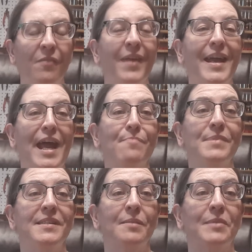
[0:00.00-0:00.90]
That
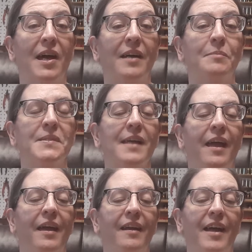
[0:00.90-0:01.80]
happens sometimes,
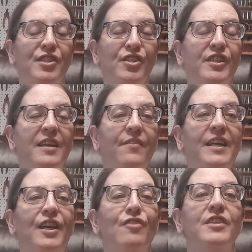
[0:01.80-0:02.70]
and I just did a
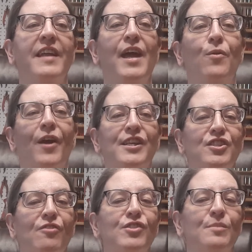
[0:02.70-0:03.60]
video today where I
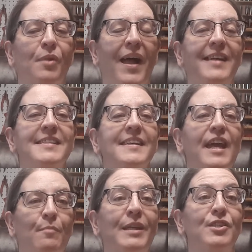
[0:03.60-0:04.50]
showed some blanks that
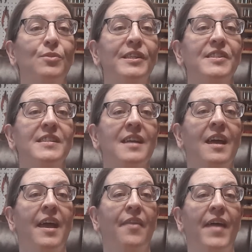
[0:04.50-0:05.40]
came into us
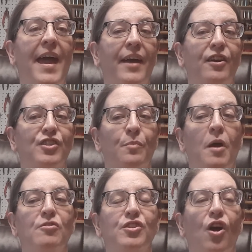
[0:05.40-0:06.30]
that are
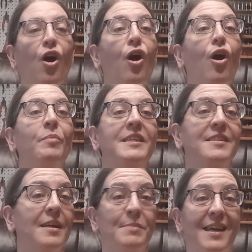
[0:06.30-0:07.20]
supposed to all be the
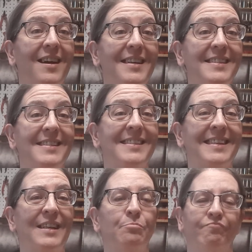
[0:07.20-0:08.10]
same size,
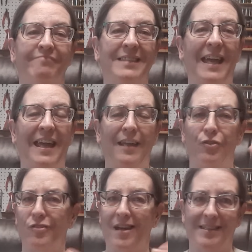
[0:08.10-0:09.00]

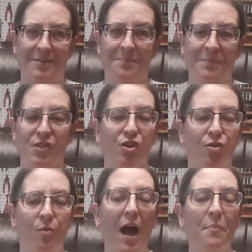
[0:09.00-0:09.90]
and they're not.
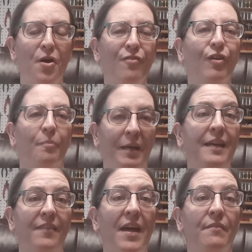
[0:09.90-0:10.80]
So hop over and
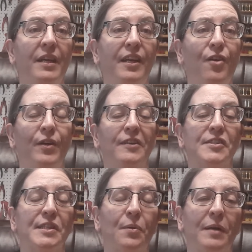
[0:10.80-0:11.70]
peek at that video and you'll
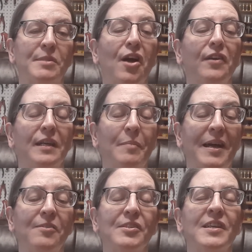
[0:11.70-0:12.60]
see what I'm talking
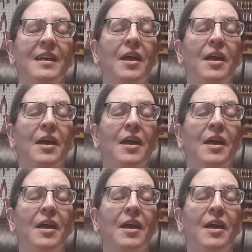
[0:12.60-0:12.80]
about.